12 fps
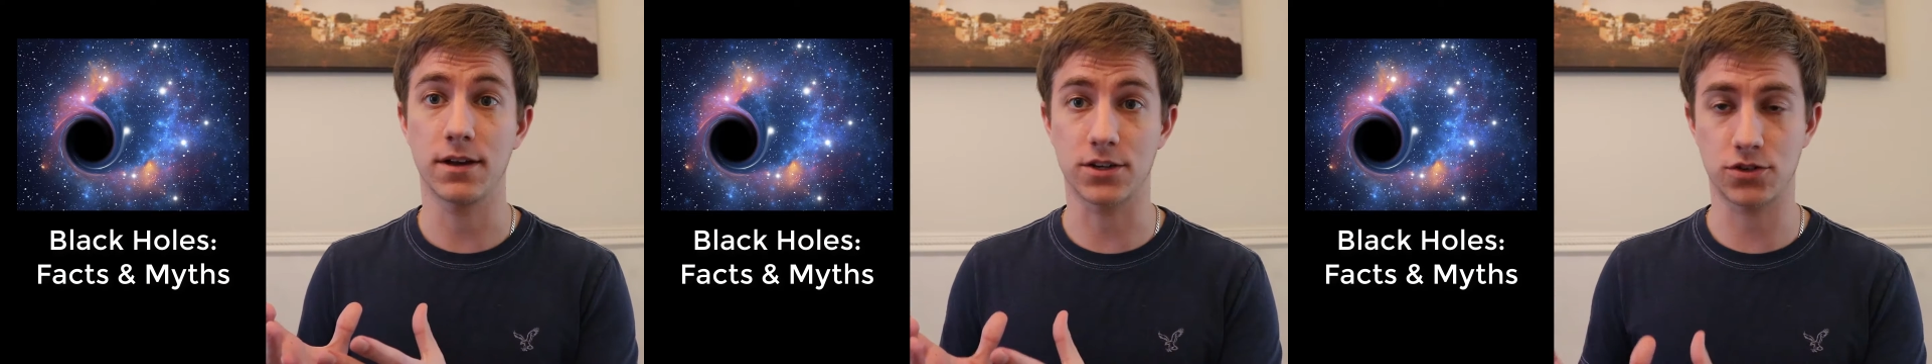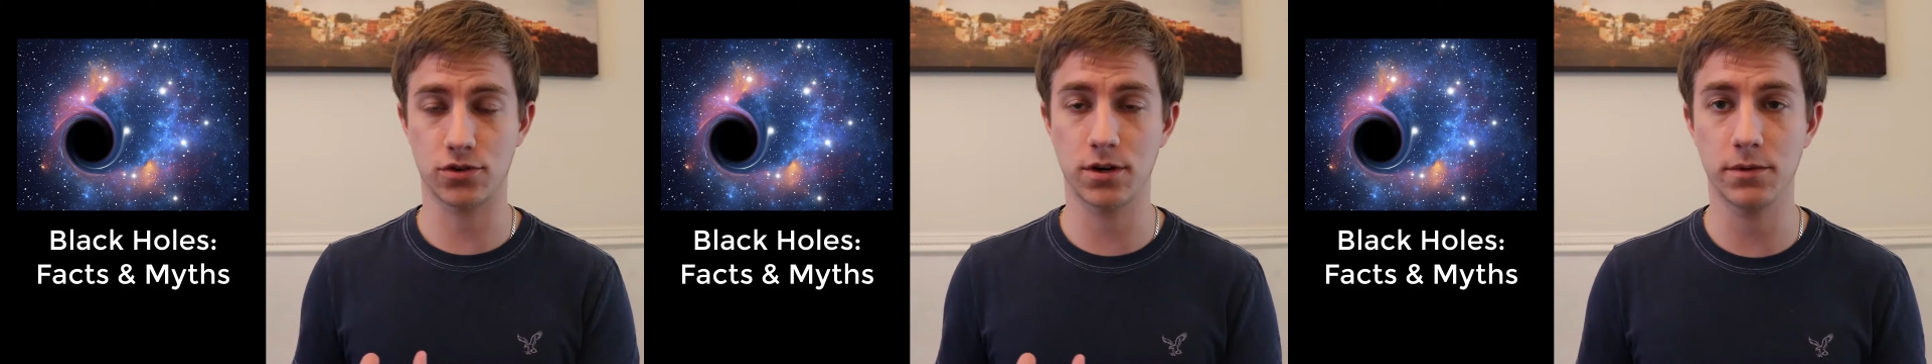
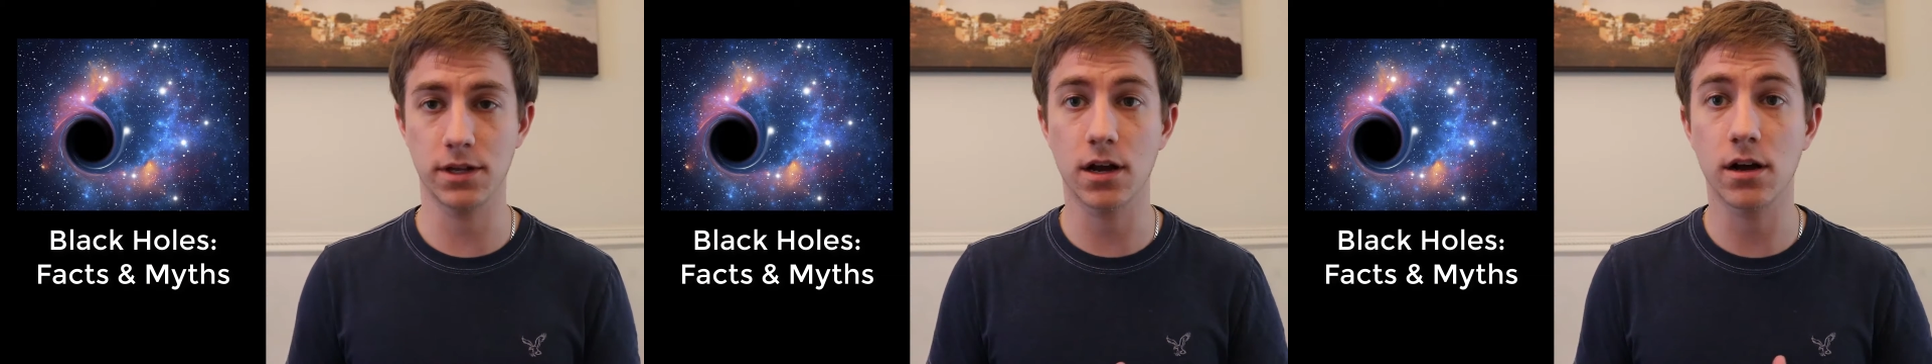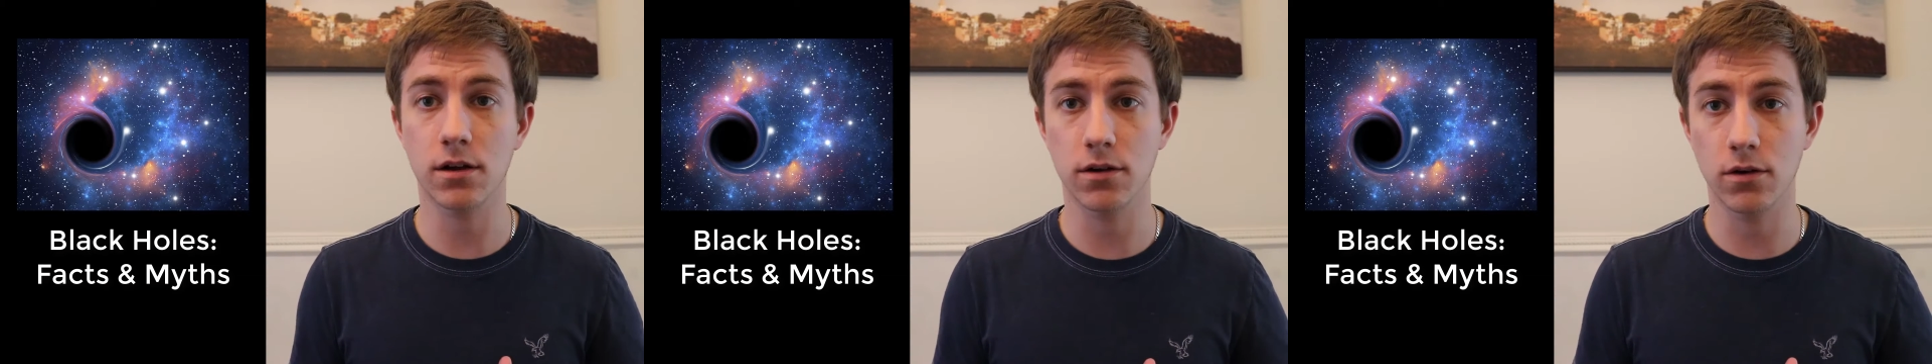
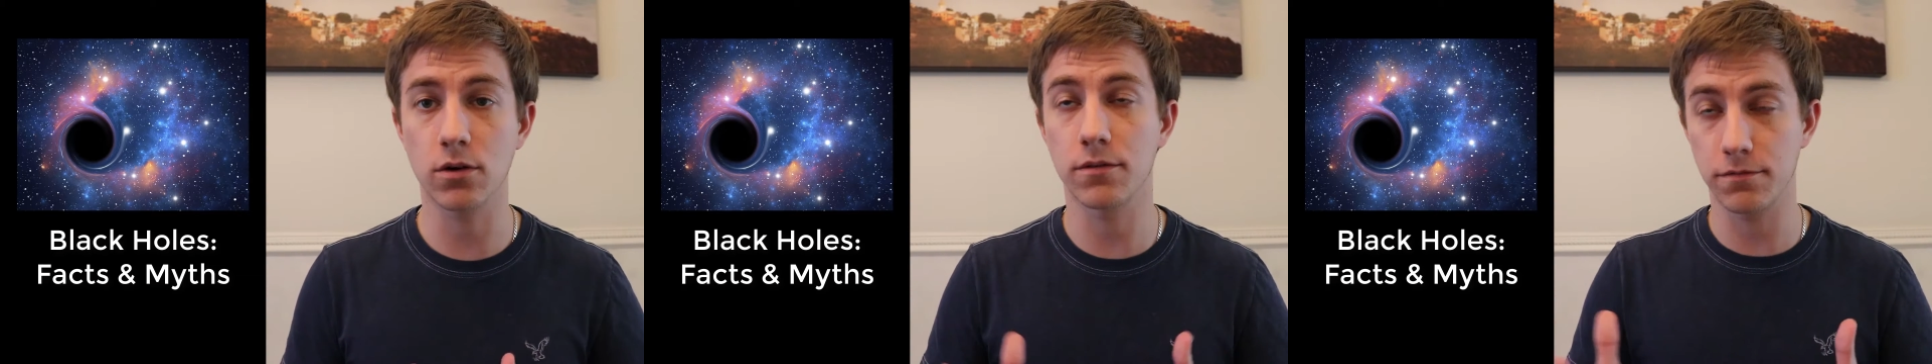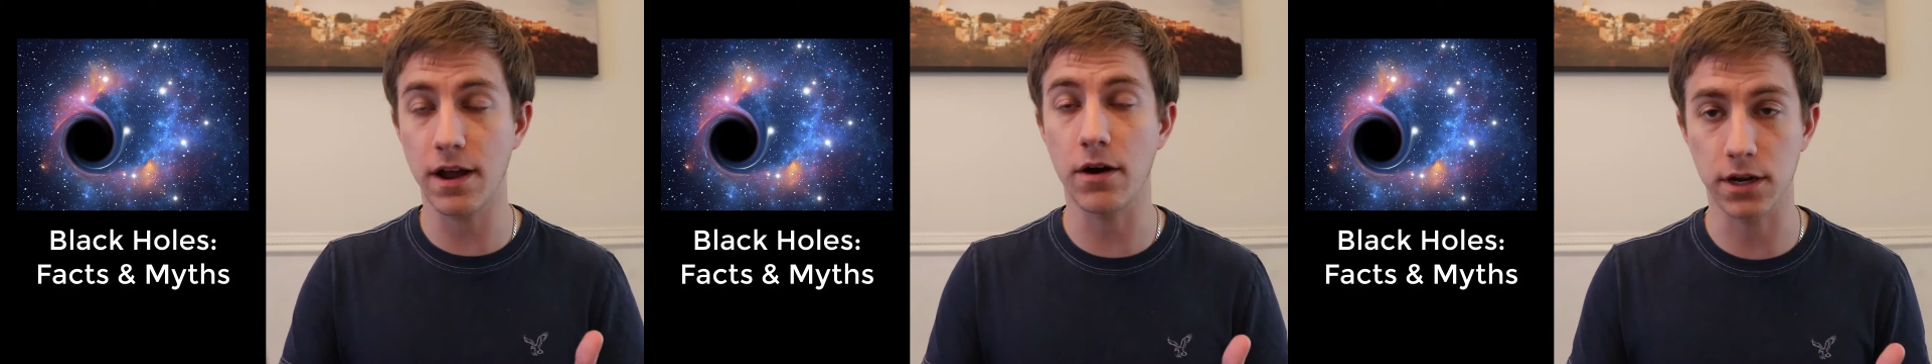extremely or
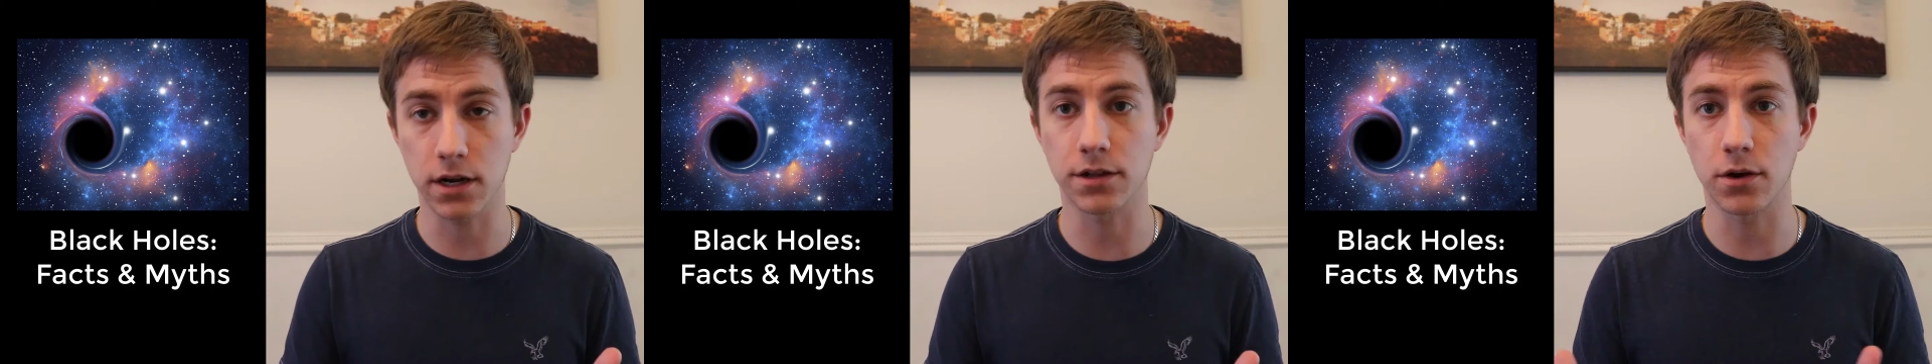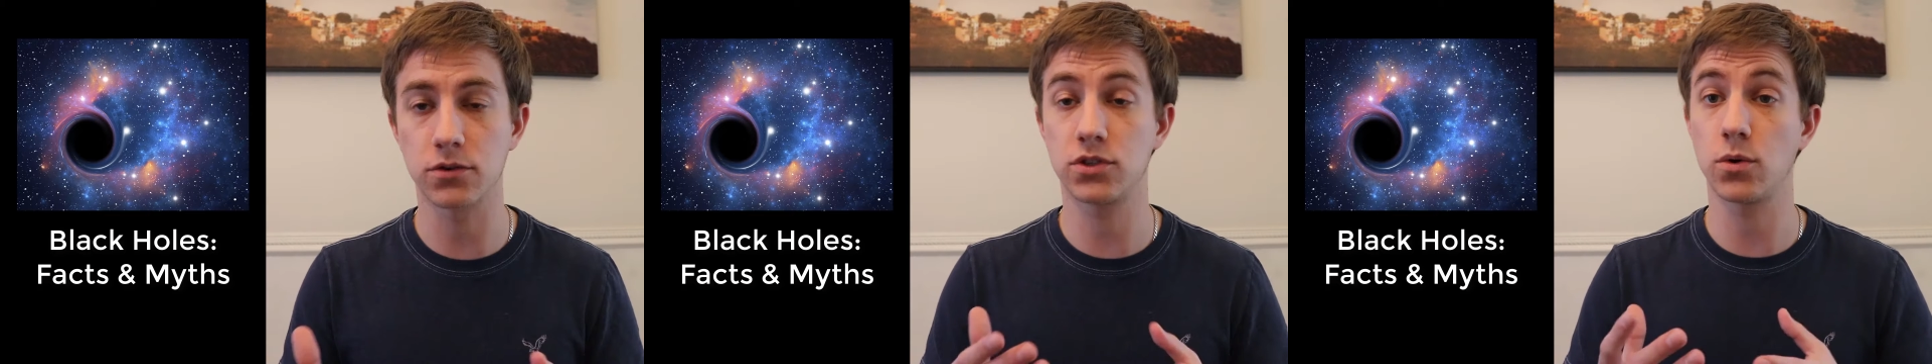very
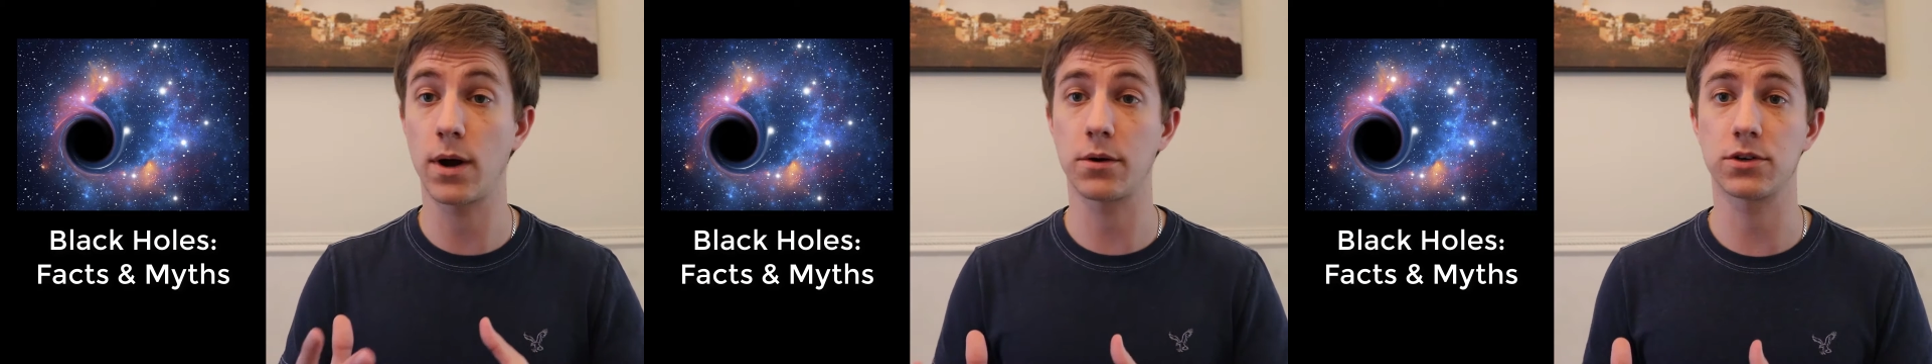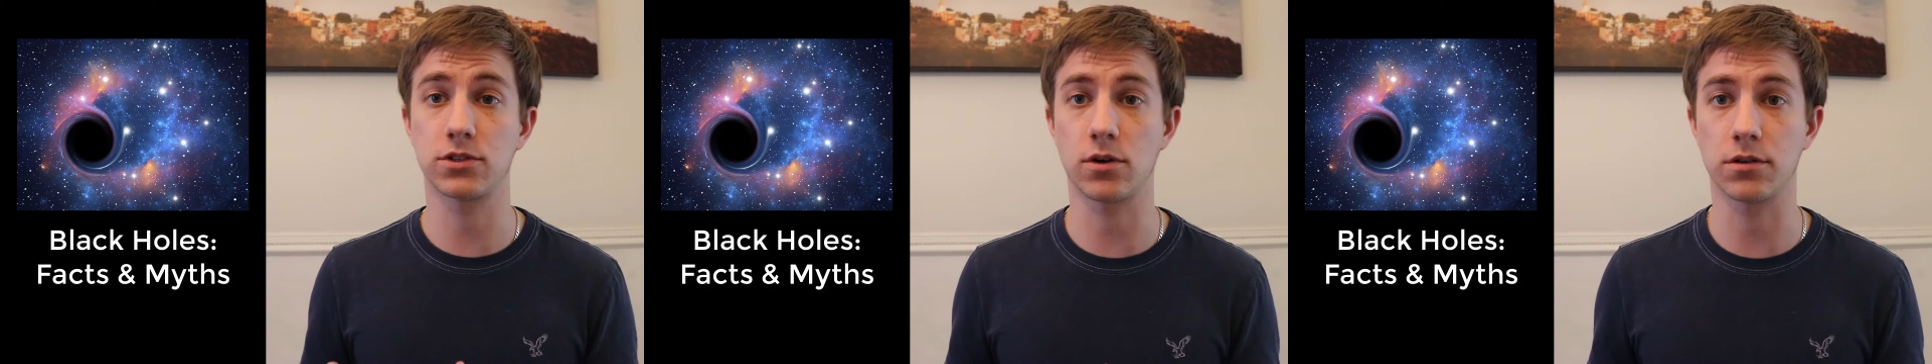close to
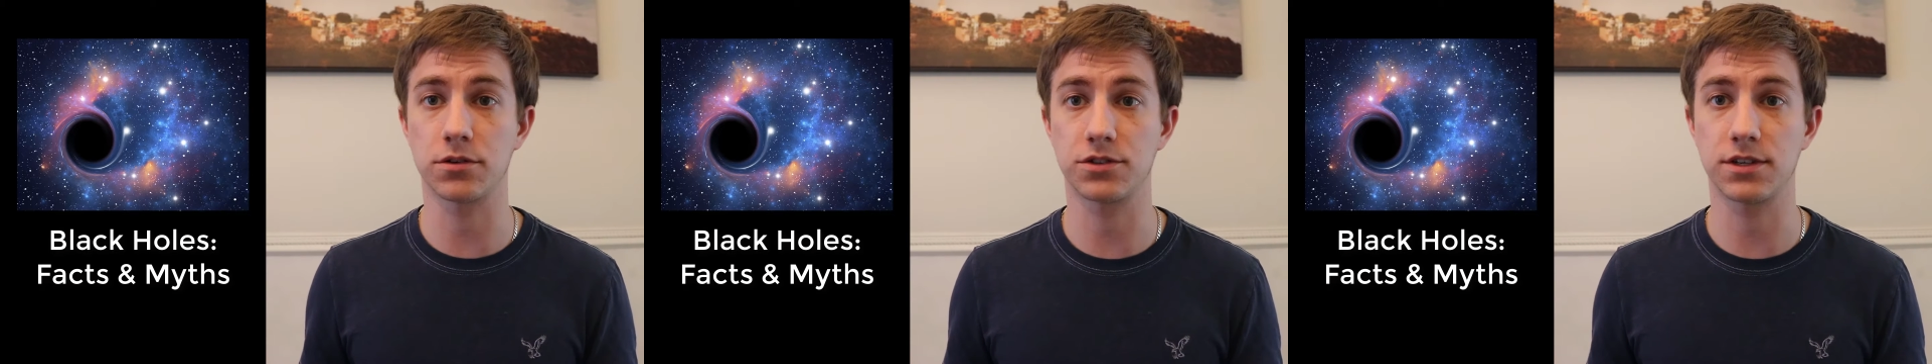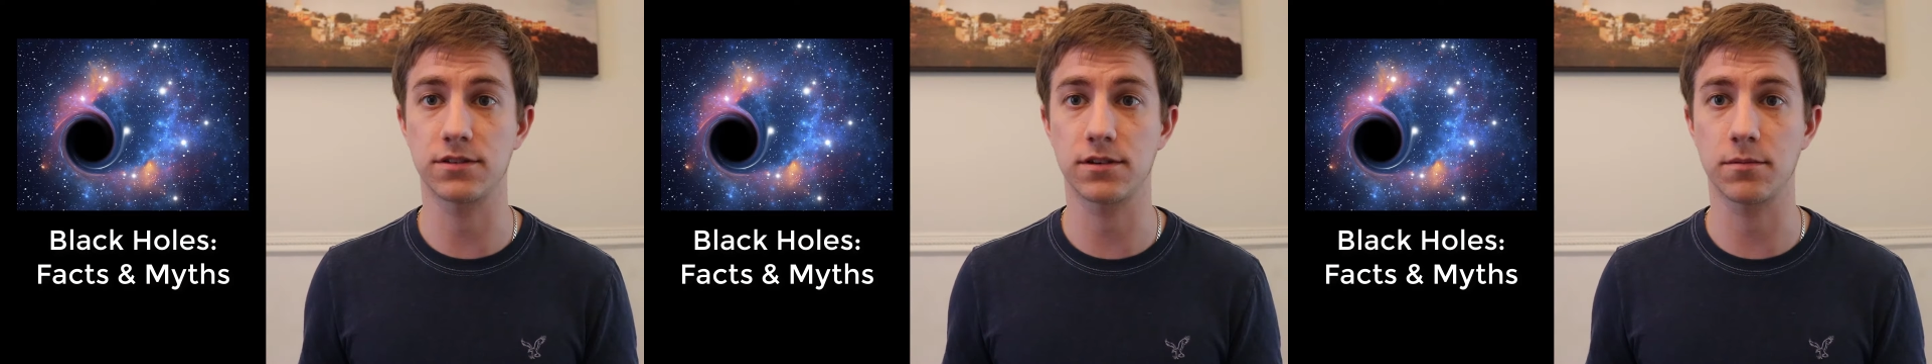our solar
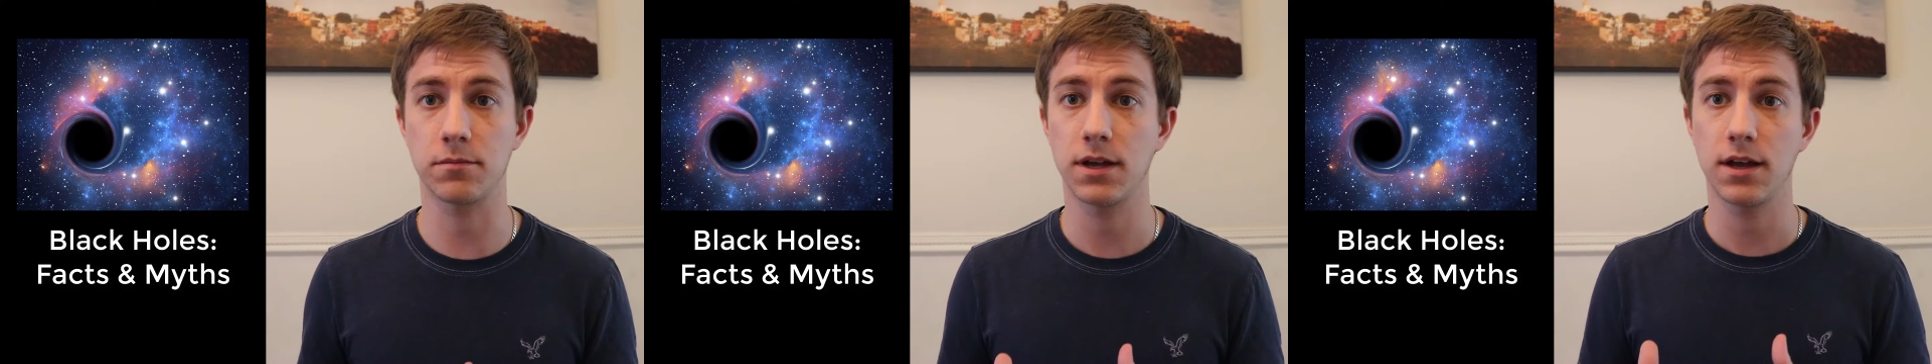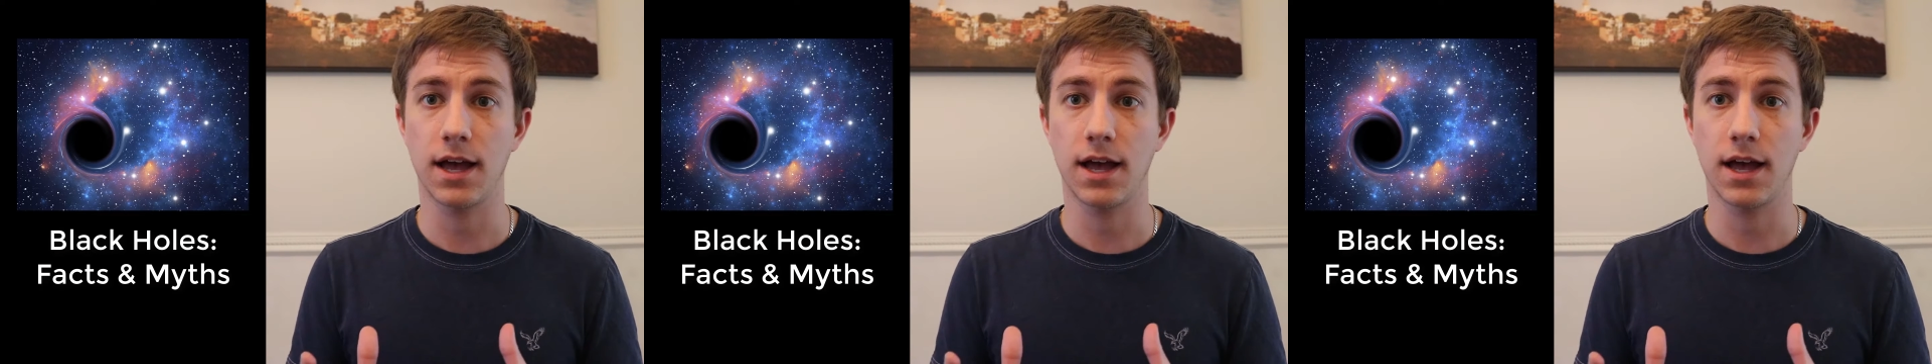system,